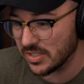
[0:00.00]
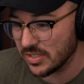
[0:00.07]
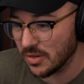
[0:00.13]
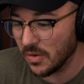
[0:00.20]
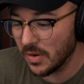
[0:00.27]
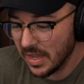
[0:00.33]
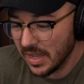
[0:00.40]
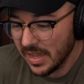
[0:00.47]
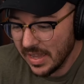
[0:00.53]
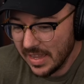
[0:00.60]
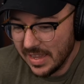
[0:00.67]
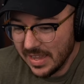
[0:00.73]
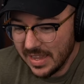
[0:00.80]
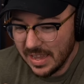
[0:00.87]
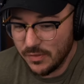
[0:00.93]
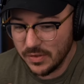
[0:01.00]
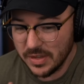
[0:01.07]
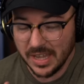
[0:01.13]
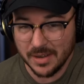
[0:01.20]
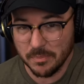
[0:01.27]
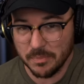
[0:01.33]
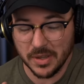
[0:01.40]
So if you
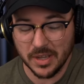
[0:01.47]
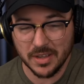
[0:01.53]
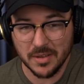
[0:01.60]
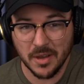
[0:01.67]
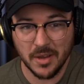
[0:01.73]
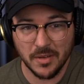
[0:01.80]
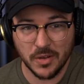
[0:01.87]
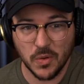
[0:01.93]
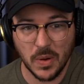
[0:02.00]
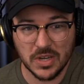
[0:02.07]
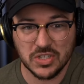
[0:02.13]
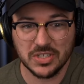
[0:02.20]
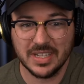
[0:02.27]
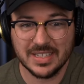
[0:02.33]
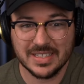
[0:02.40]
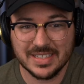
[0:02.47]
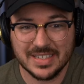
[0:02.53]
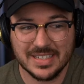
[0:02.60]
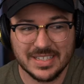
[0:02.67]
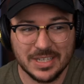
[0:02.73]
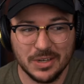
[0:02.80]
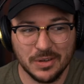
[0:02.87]
got a question, that's
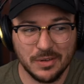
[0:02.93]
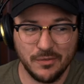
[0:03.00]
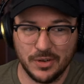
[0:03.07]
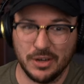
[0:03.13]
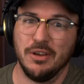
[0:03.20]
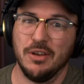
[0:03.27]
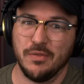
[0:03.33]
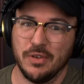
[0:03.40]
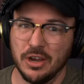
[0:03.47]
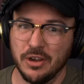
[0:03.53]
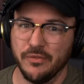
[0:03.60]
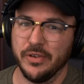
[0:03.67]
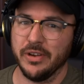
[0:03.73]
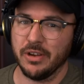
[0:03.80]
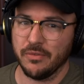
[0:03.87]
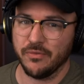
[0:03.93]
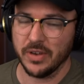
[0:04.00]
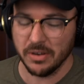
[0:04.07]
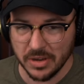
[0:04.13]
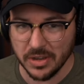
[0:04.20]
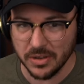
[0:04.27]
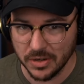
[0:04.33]
considered a very, very, very,
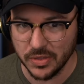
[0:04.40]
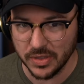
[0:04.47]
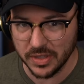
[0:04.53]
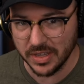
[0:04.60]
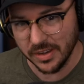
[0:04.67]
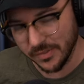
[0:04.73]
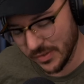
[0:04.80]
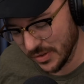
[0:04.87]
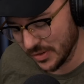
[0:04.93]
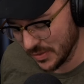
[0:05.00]
very good thing if you're